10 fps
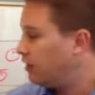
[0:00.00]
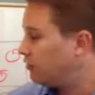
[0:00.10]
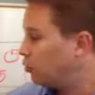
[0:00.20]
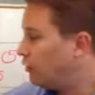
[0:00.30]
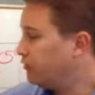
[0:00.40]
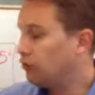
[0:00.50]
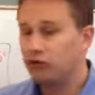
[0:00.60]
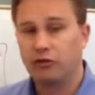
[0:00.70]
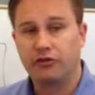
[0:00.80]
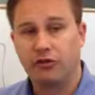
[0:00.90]
So with
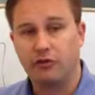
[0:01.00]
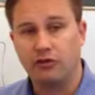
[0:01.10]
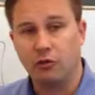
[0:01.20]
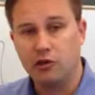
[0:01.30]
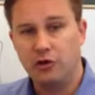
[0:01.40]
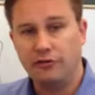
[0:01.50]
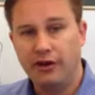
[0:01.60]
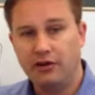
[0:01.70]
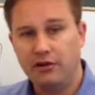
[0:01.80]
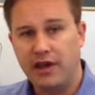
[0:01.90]
virtual servers, what you
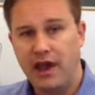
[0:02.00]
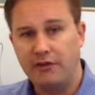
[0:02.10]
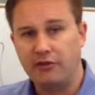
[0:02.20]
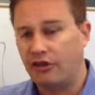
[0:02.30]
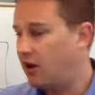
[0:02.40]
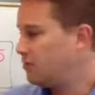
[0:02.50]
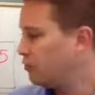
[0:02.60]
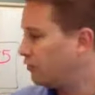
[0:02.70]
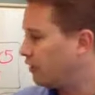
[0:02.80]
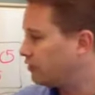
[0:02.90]
effectively have is a
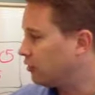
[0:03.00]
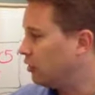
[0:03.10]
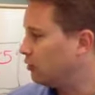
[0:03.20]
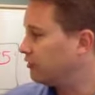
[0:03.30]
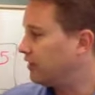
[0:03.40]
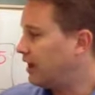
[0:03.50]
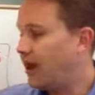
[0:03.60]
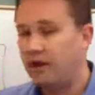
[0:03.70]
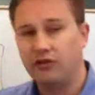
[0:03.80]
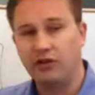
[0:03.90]
hypervisor host that
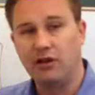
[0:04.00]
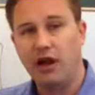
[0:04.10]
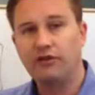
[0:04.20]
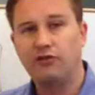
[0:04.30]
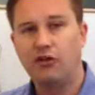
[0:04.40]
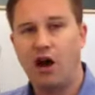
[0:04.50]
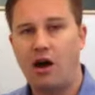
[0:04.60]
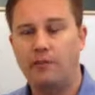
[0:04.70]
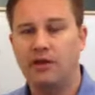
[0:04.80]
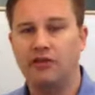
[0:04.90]
has lots of
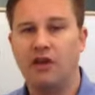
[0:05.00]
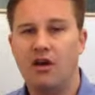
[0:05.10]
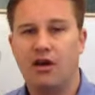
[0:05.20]
copies